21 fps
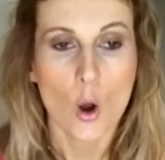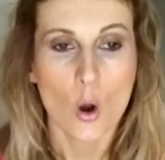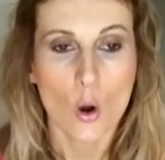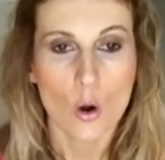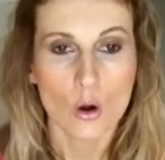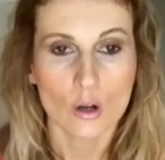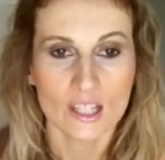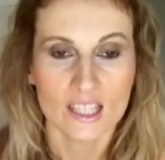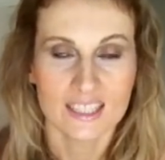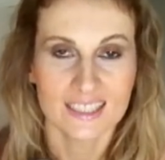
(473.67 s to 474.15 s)

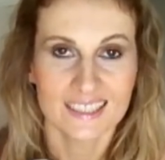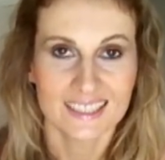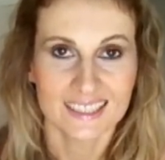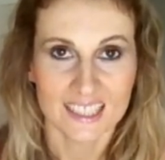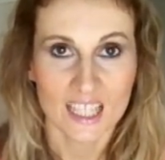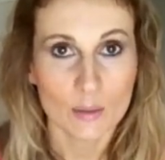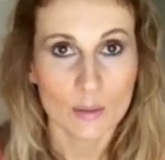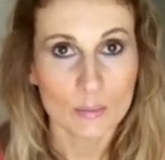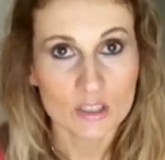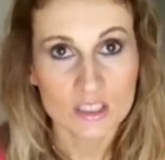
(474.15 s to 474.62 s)
or in
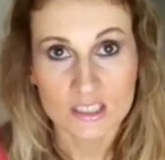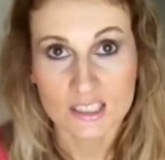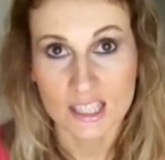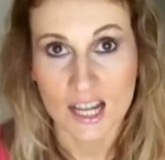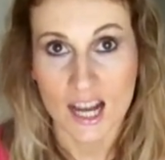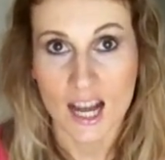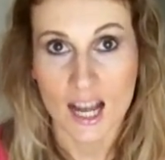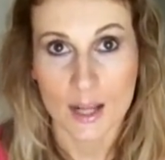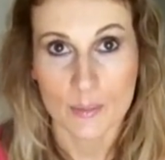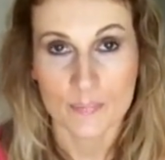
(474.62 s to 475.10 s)

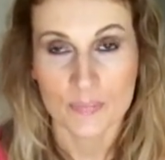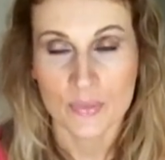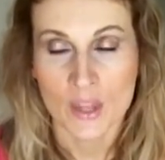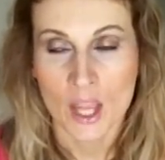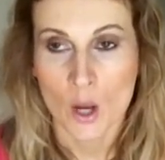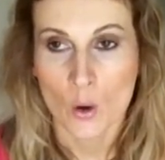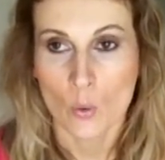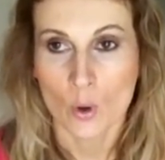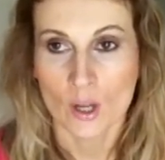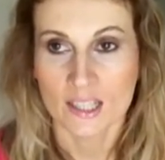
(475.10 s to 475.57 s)
summertime
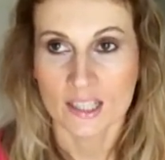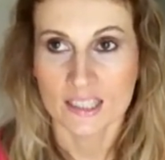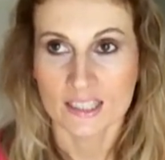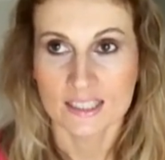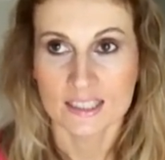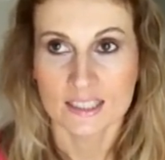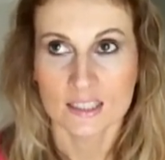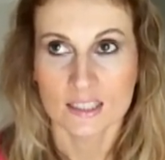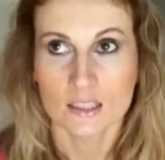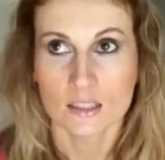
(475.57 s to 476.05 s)
when
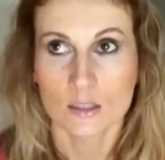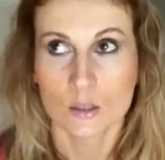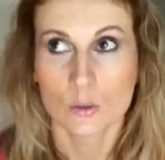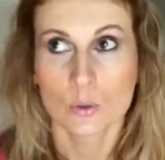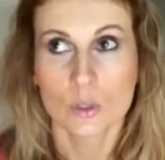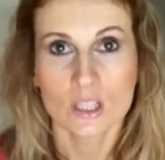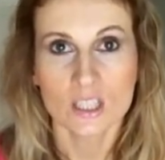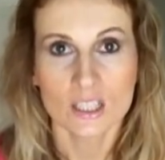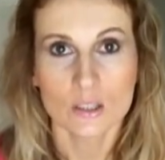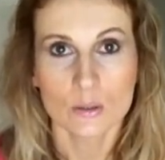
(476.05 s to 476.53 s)
it's
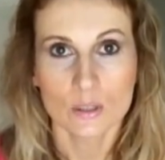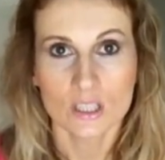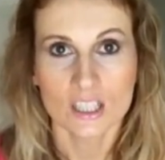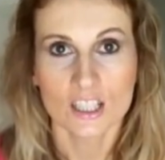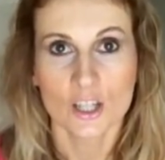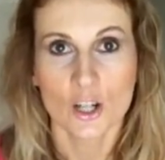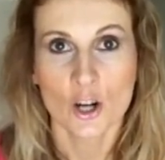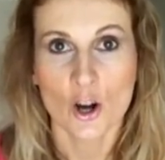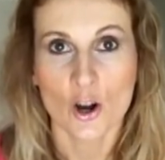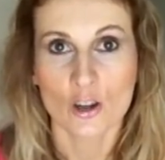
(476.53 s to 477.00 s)
really
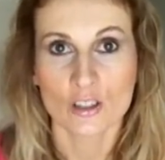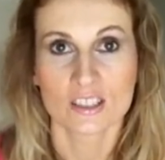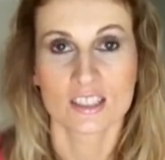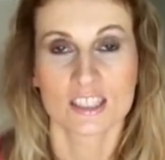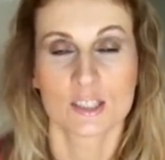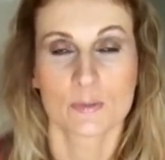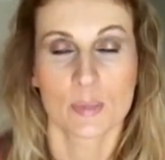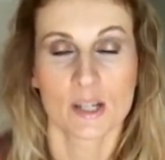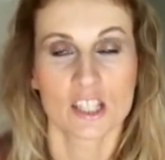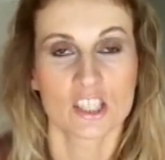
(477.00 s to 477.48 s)
really hot,
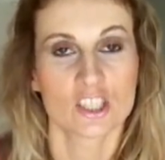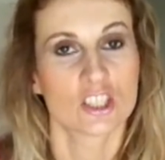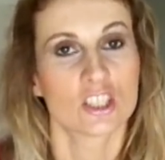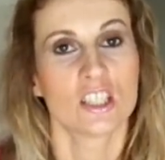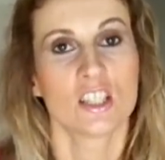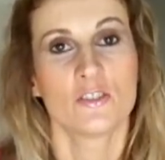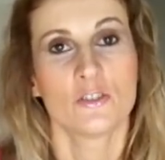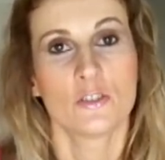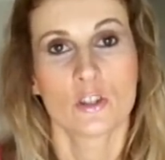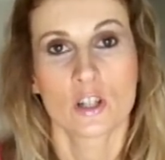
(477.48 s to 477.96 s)

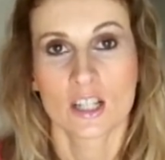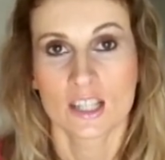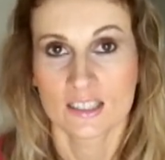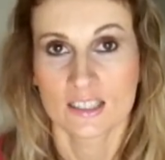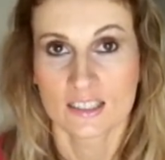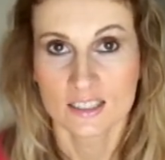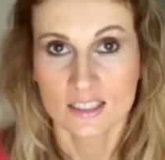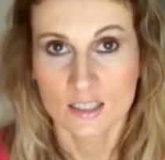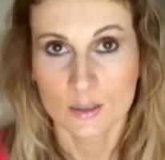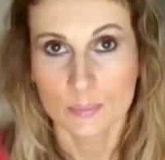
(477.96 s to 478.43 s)
especially if you're
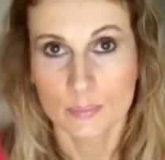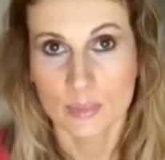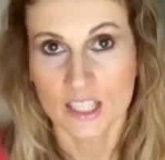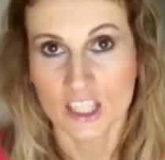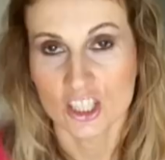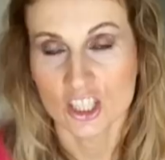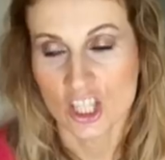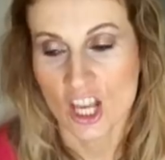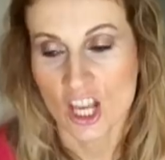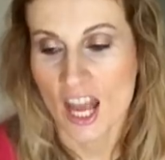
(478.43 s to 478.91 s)
at the
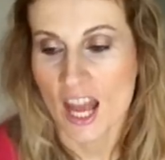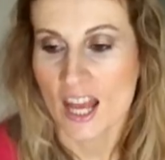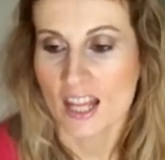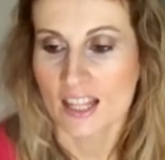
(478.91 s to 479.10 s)
beach.